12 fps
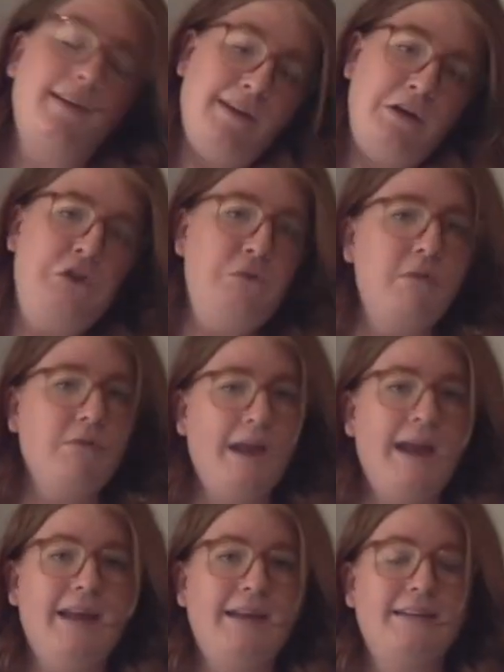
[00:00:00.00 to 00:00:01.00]
And you'd be
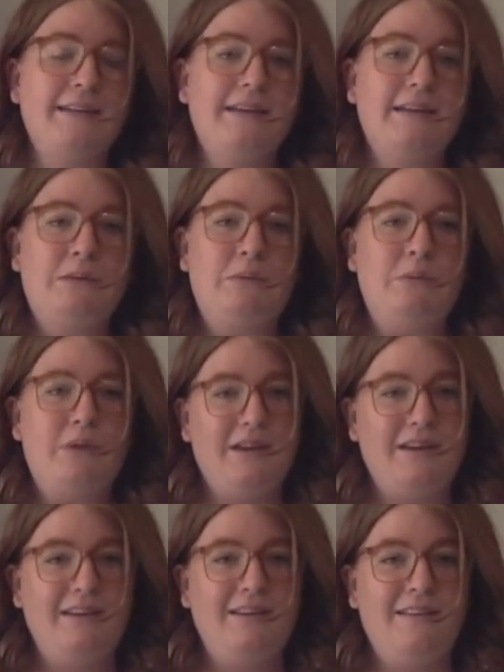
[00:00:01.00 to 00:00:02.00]
right,
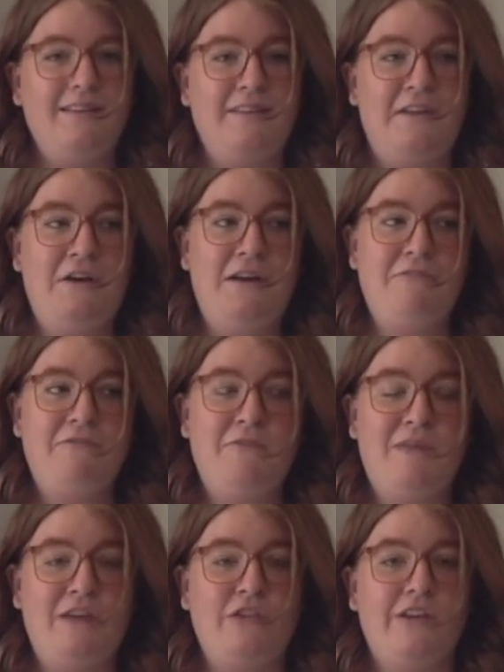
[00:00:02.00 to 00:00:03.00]
but their
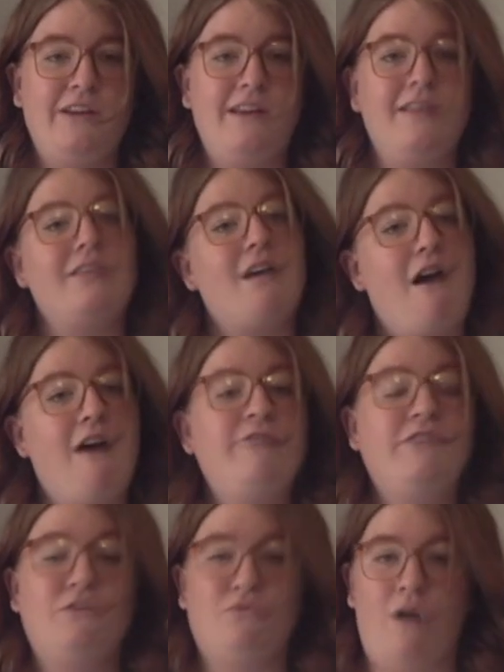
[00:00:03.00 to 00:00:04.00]
information is
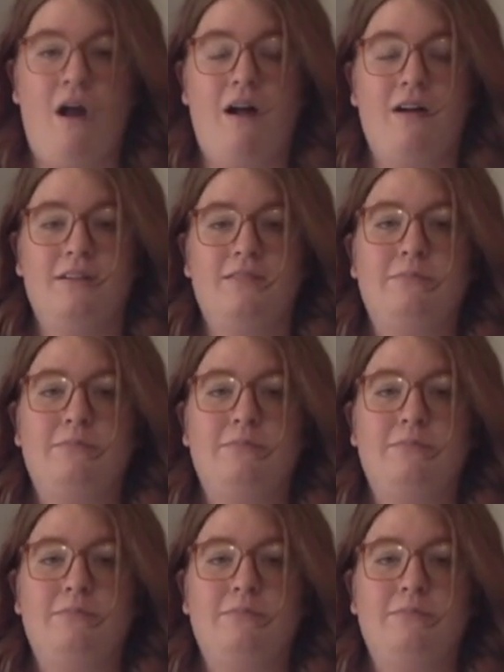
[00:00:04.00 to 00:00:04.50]
often wrong,